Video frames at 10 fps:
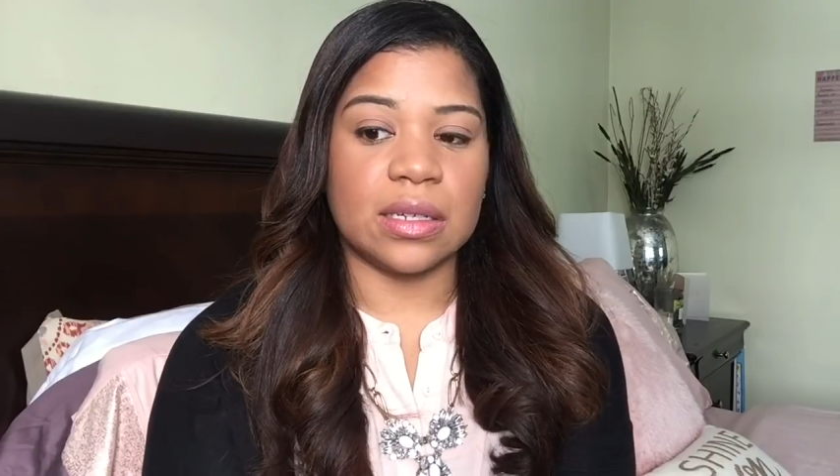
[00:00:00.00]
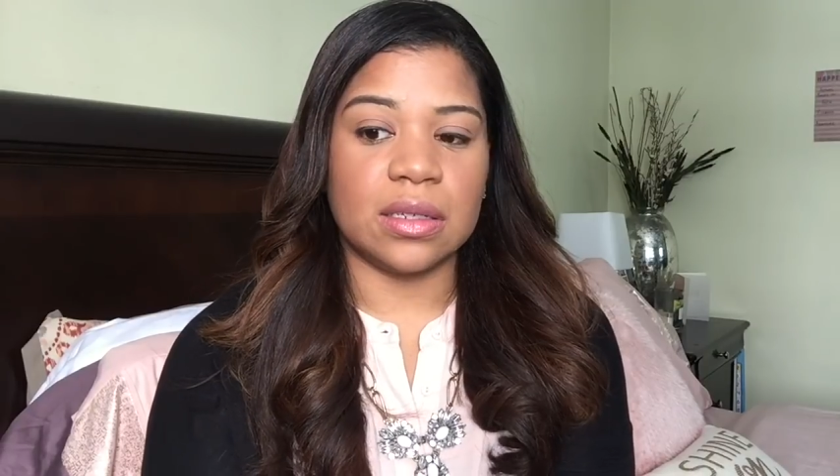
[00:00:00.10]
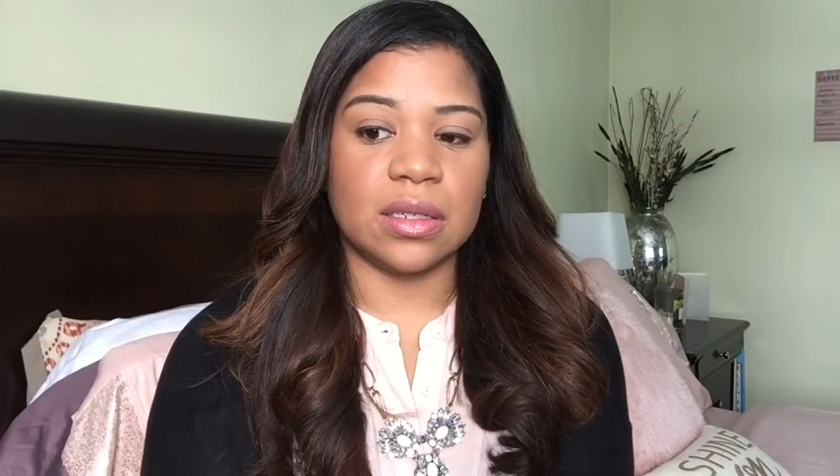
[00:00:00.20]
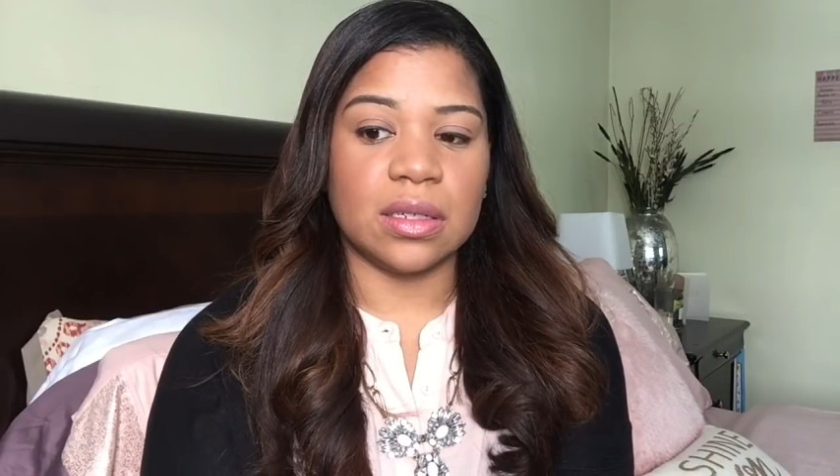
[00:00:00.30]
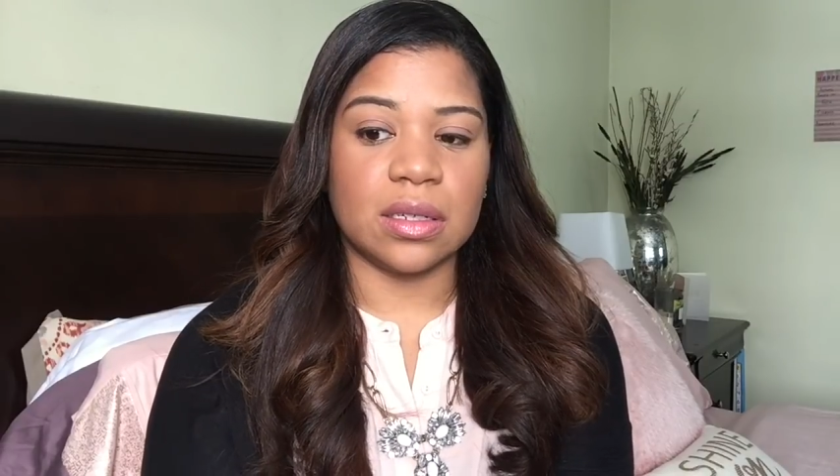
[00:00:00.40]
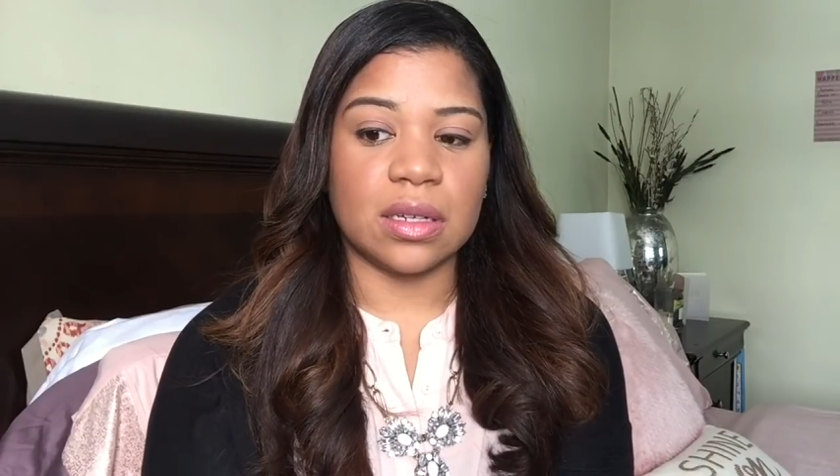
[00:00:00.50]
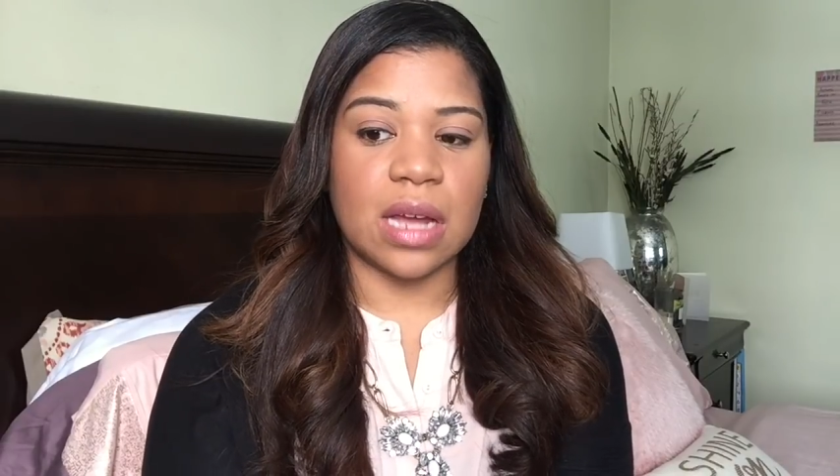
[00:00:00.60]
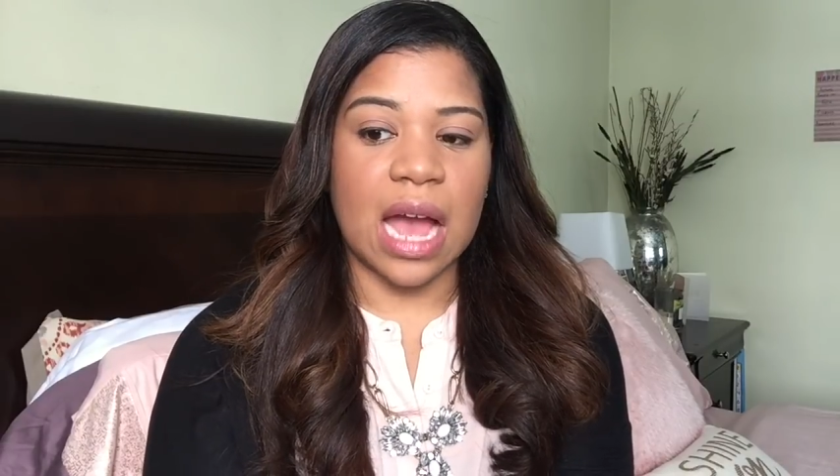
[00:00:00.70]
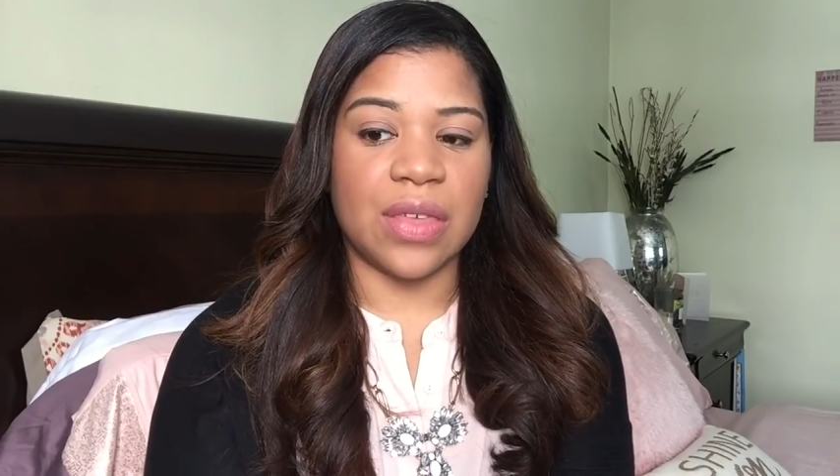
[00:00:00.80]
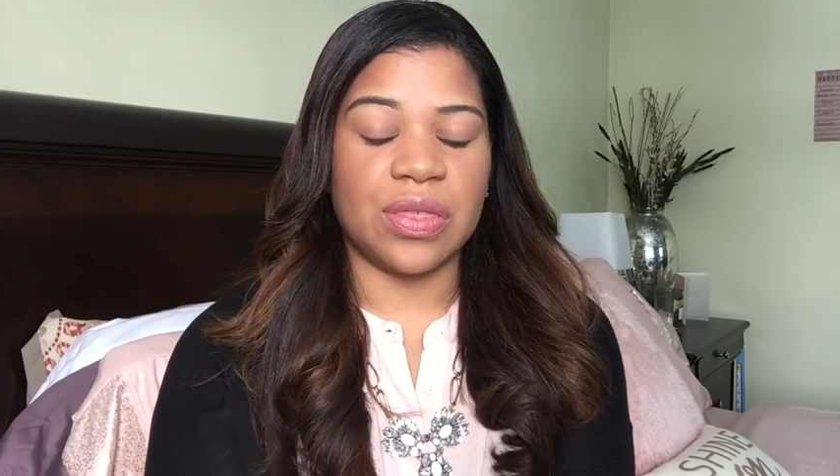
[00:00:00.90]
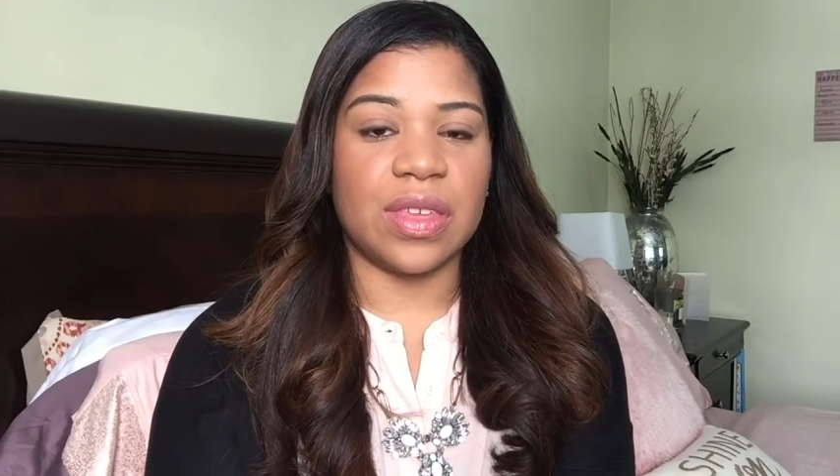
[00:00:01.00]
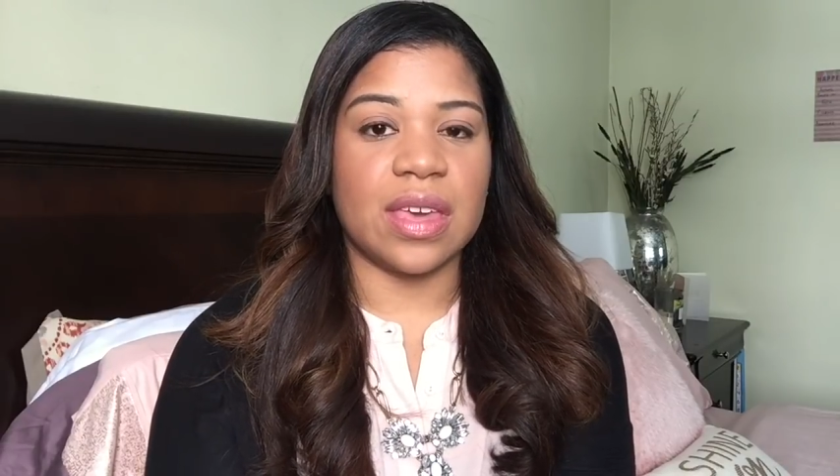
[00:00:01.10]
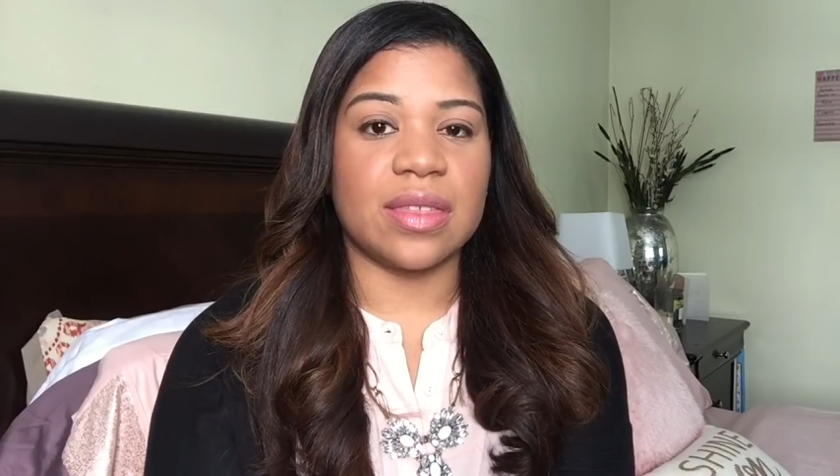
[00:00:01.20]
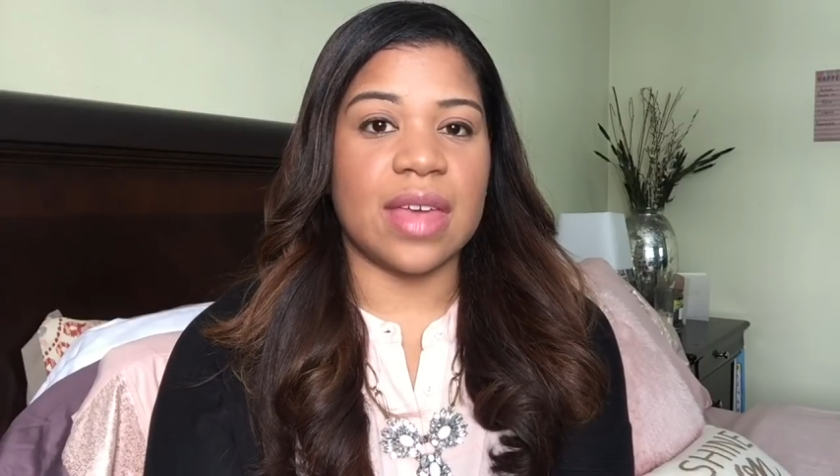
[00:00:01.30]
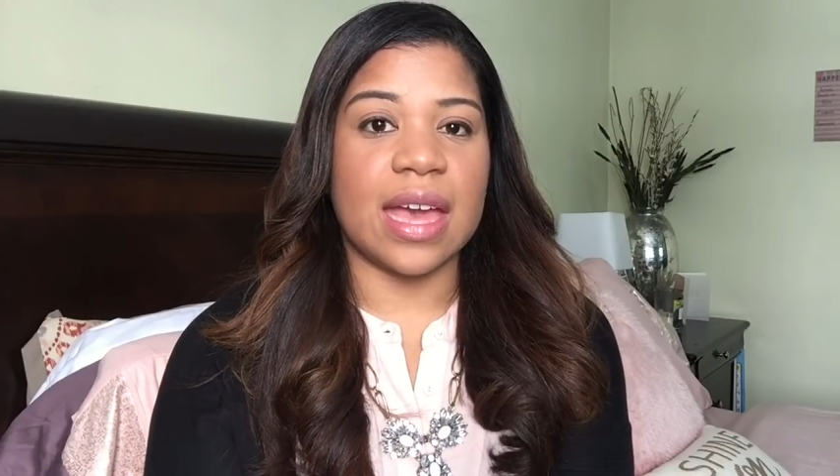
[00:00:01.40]
And I
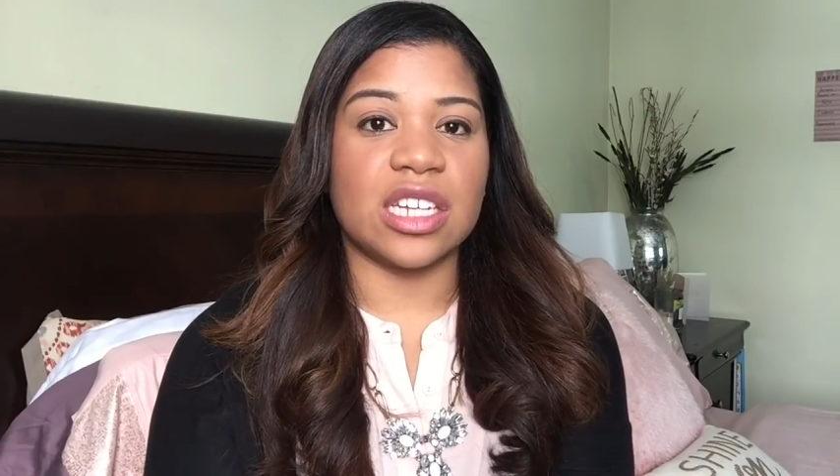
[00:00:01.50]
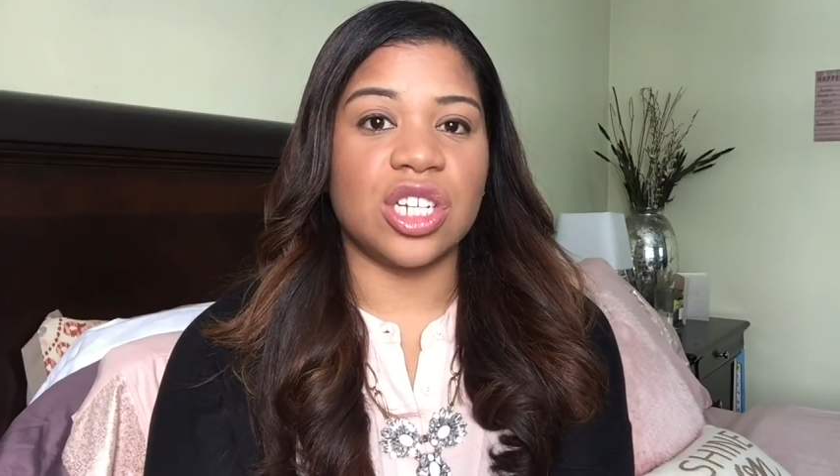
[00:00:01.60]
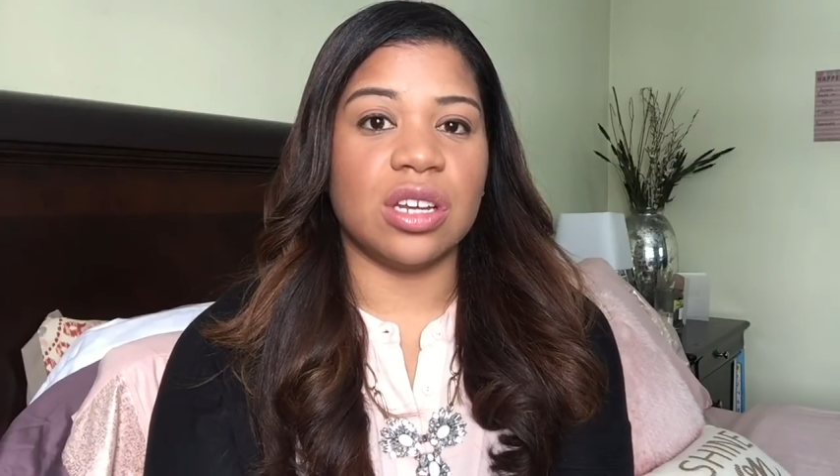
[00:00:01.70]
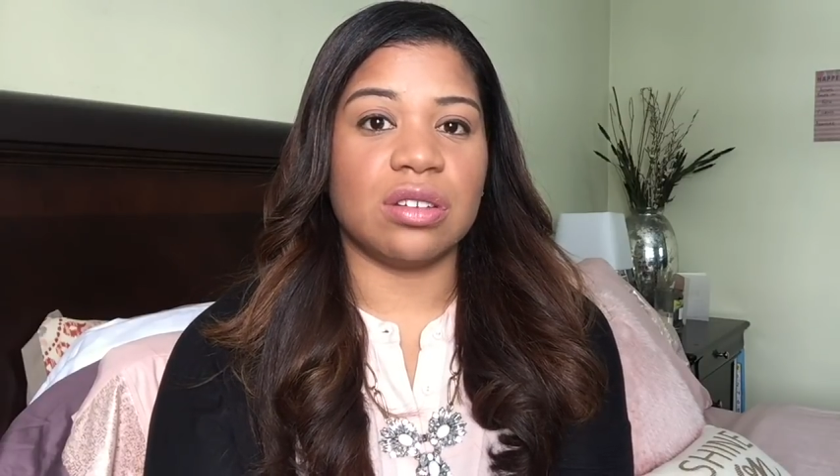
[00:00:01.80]
think that she